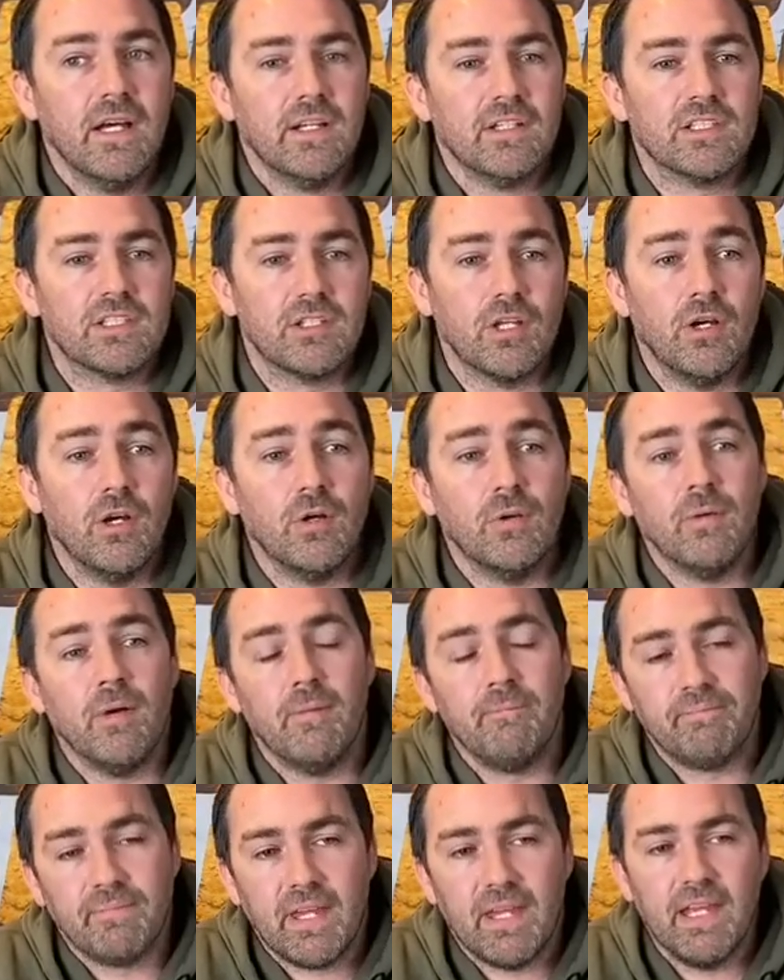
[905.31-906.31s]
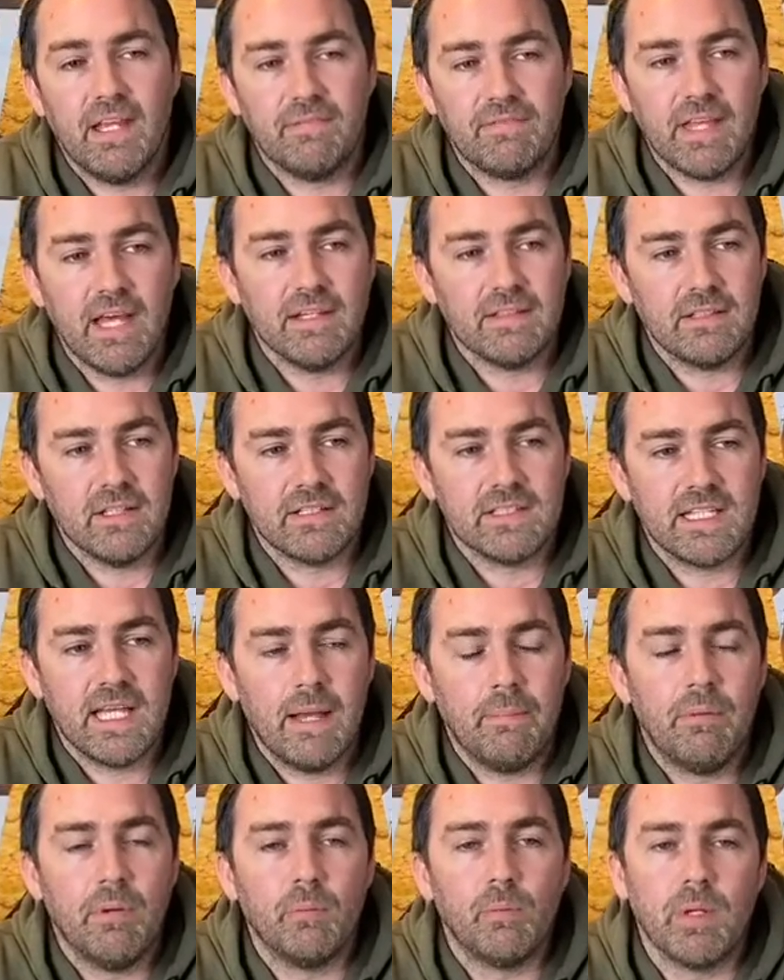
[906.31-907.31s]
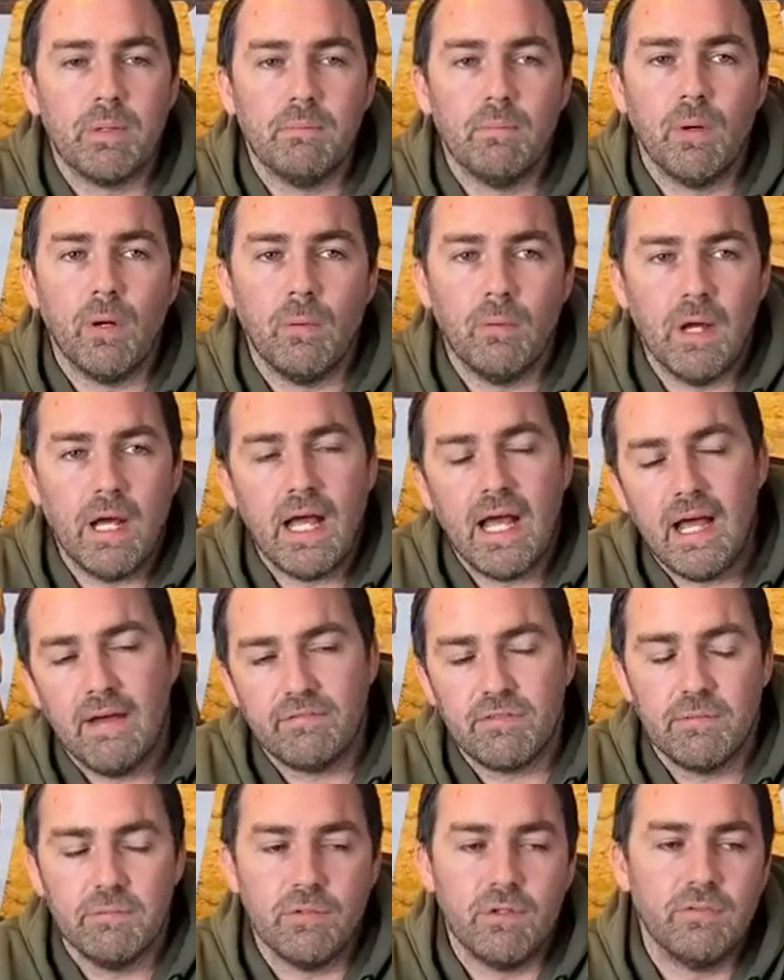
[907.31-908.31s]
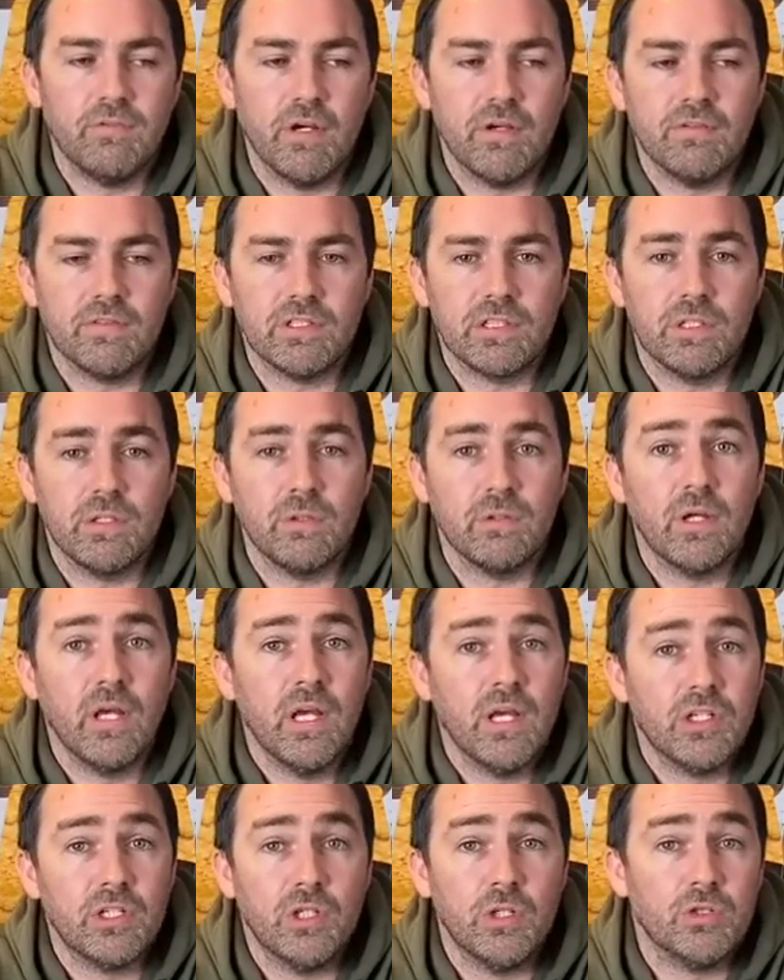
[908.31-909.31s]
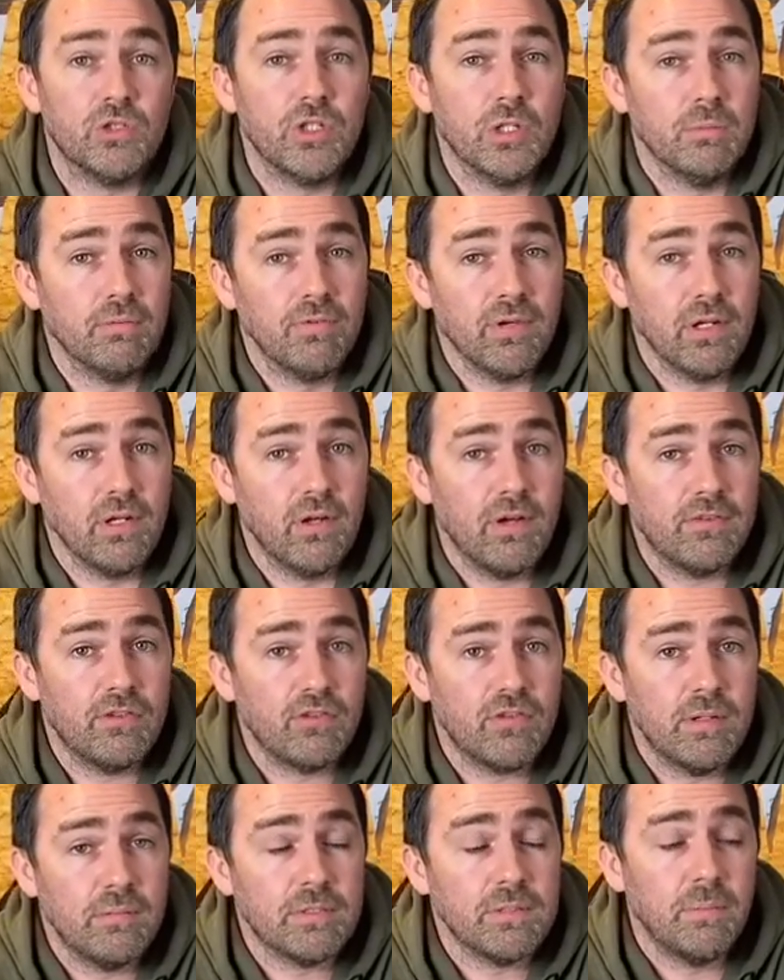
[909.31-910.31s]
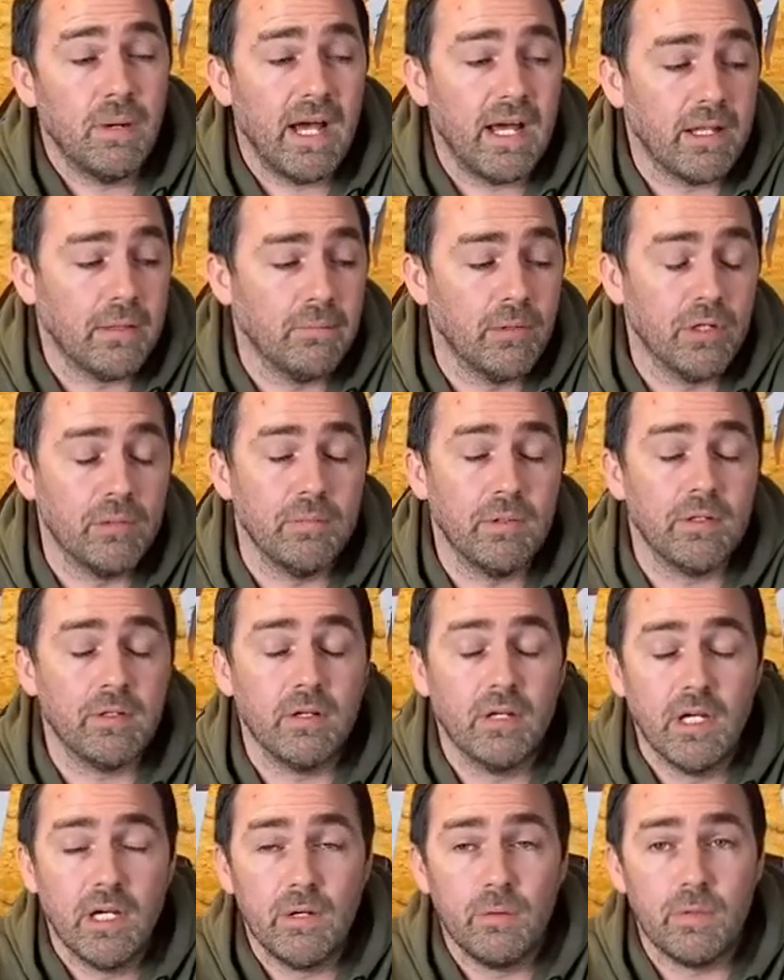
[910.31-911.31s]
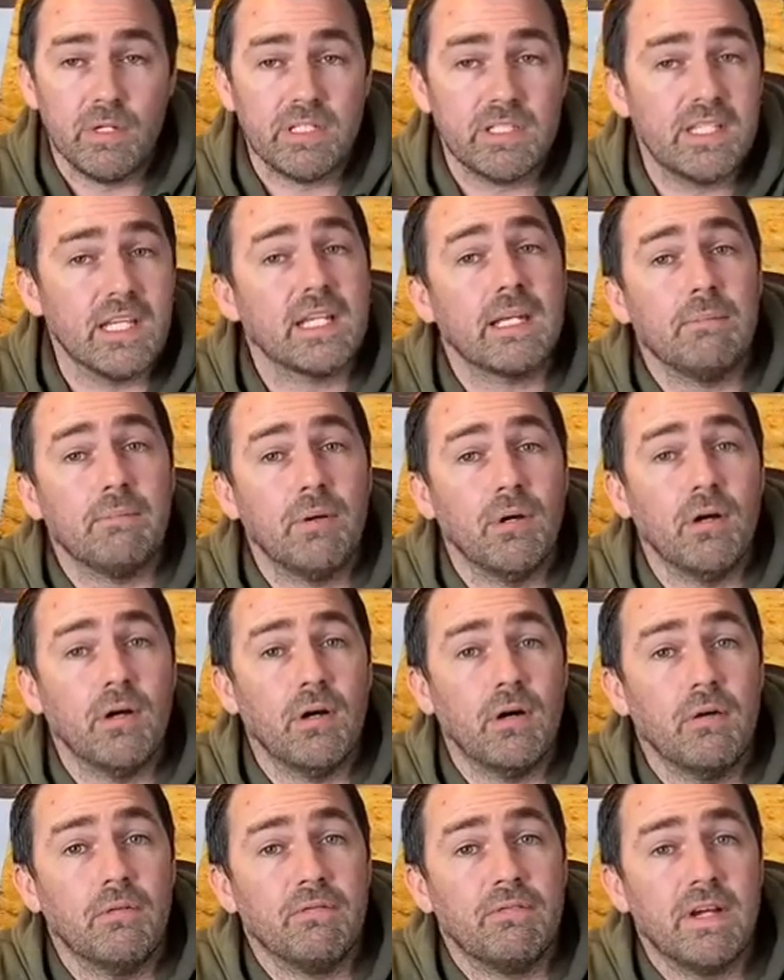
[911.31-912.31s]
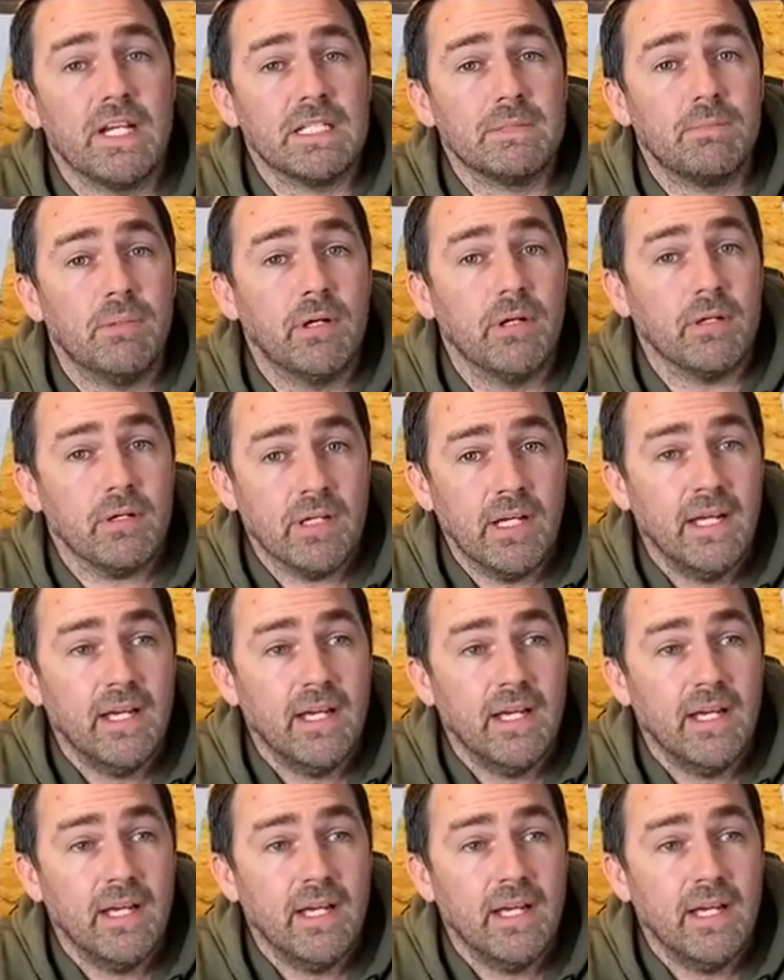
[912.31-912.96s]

So if that does happen, we might have to move over to YouTube for the live streams. But at the moment, we're sticking put on Facebook.